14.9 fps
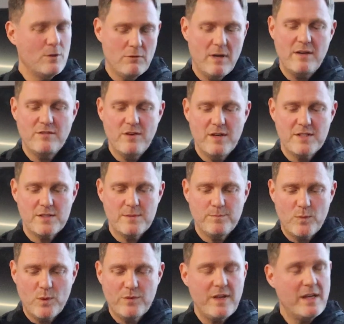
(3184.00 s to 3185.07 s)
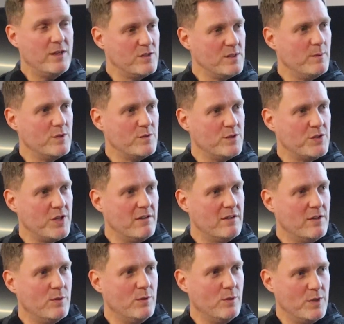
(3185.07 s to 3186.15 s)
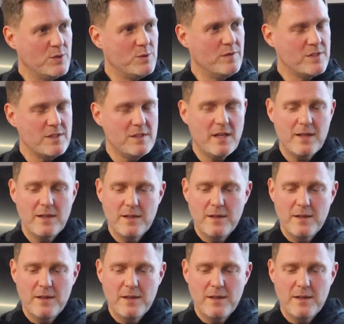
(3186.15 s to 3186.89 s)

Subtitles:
Great advice. Thank you so much for sharing your knowledge with us today.